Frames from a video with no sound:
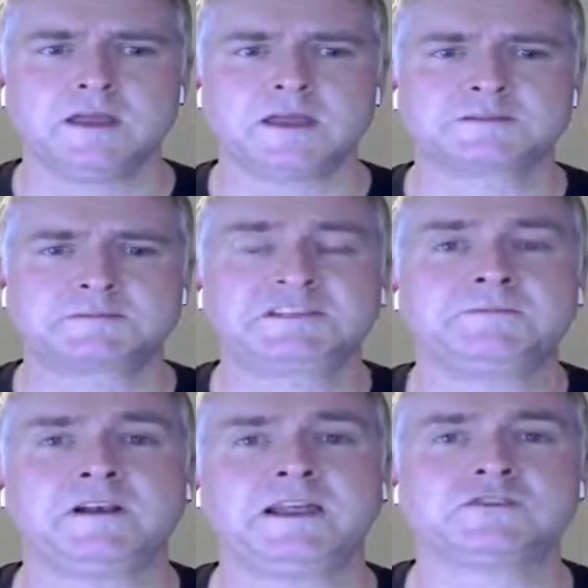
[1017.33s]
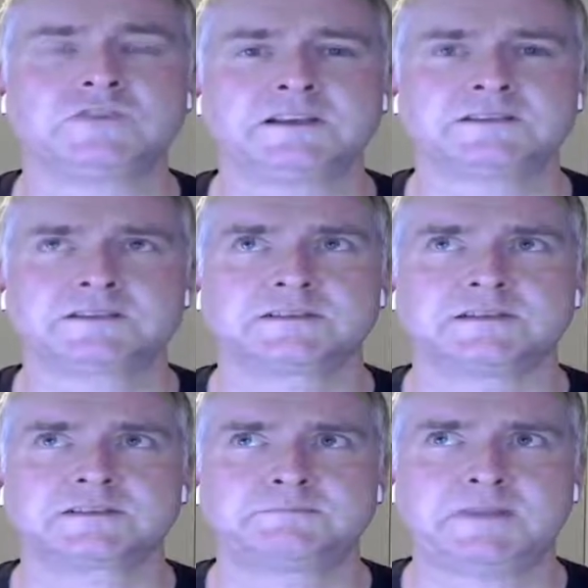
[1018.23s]
specifically address,
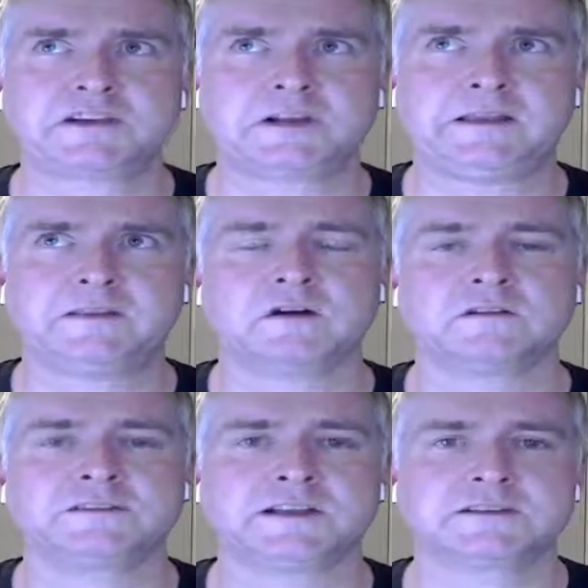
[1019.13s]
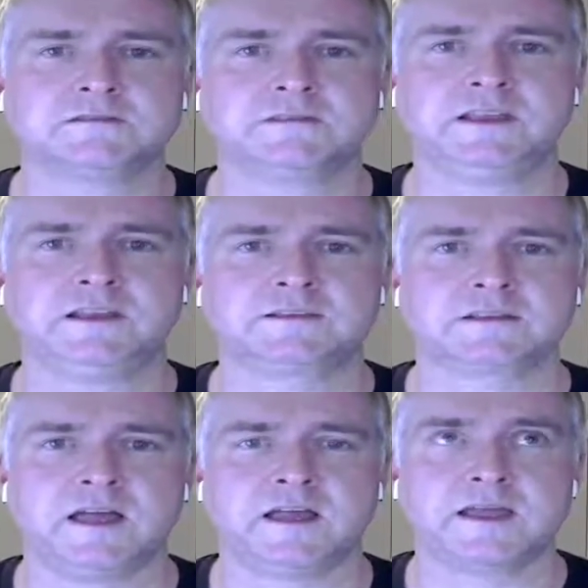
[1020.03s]
especially in the context of things
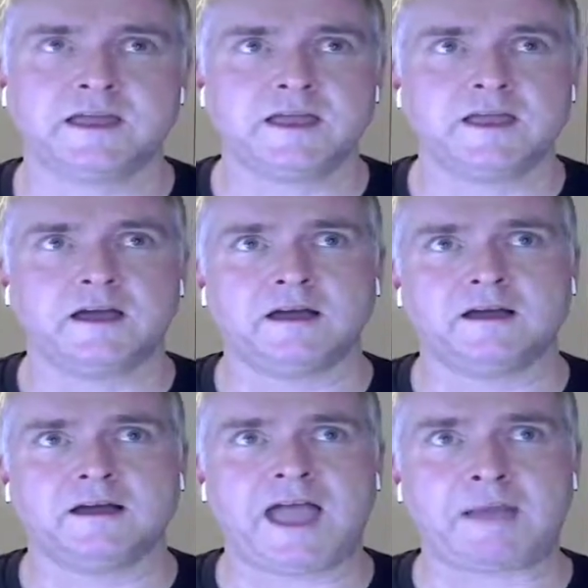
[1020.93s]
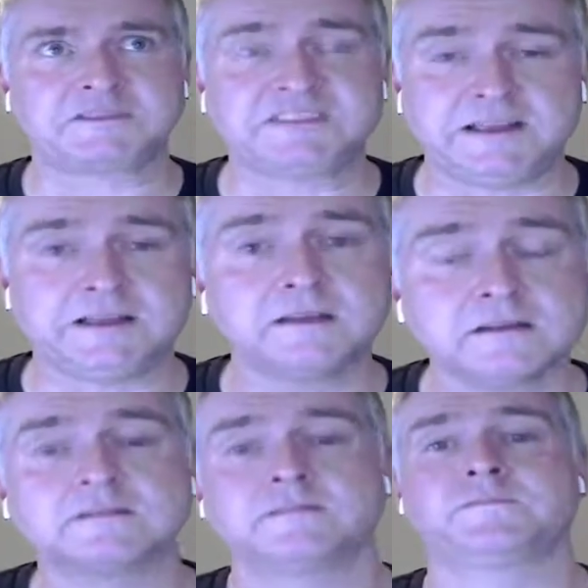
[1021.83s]
like AppSync,
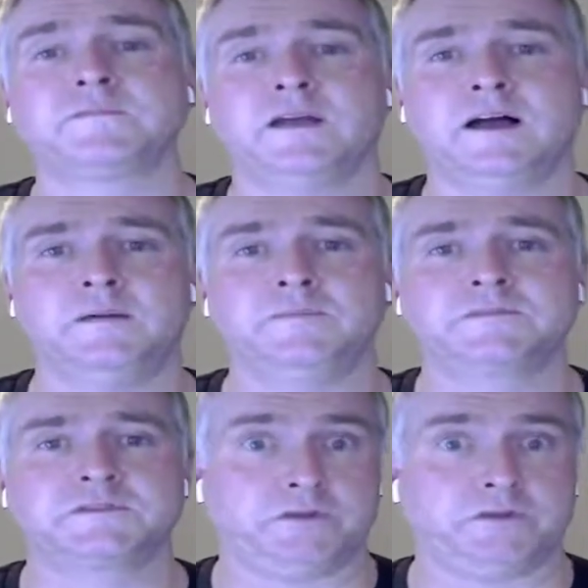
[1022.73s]
sort of the